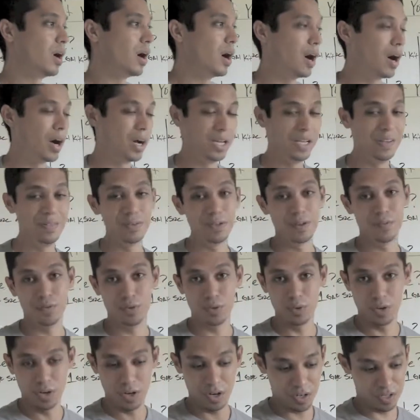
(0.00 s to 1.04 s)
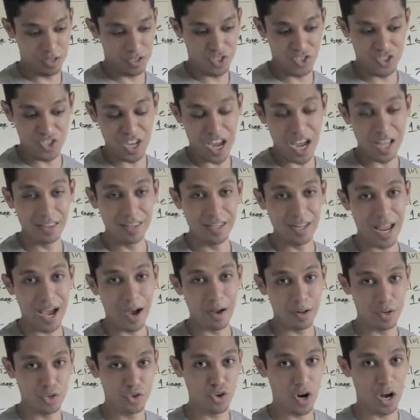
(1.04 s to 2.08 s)
even if you sand it
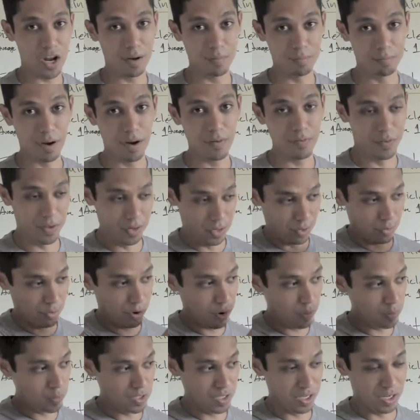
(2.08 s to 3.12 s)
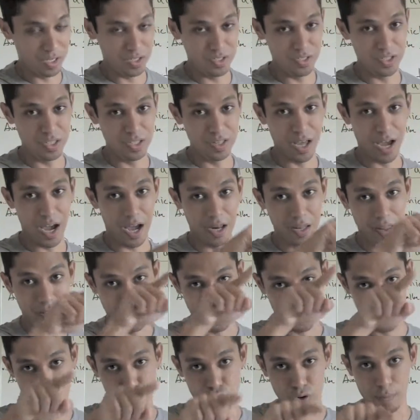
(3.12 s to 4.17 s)
out and try to buff it, you're always gonna see
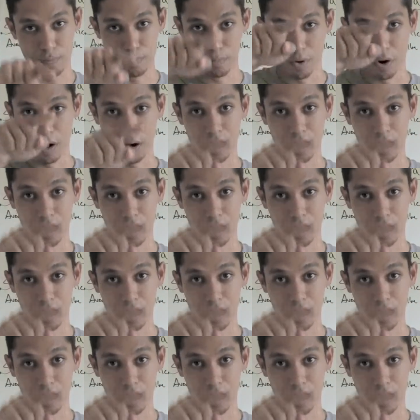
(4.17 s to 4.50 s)
that drip